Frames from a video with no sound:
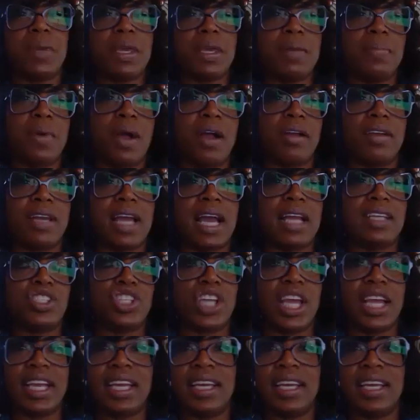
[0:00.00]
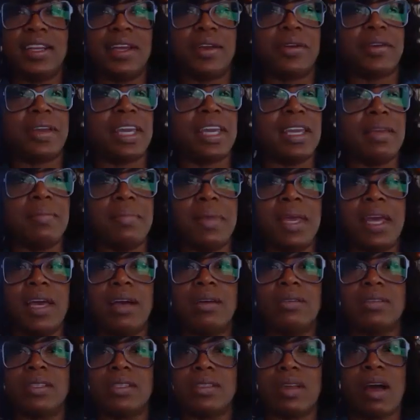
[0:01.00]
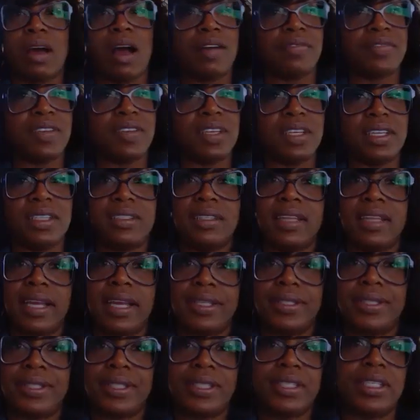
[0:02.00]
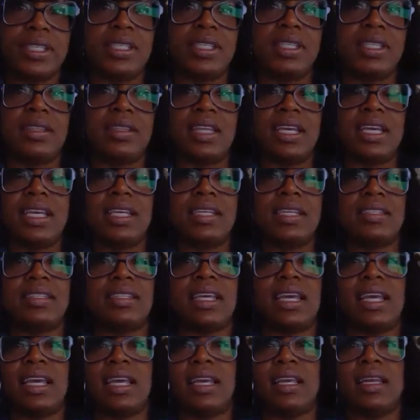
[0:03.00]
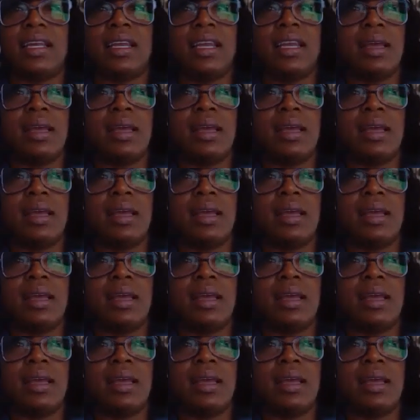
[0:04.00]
people are not checking their emails as often as they should. Things get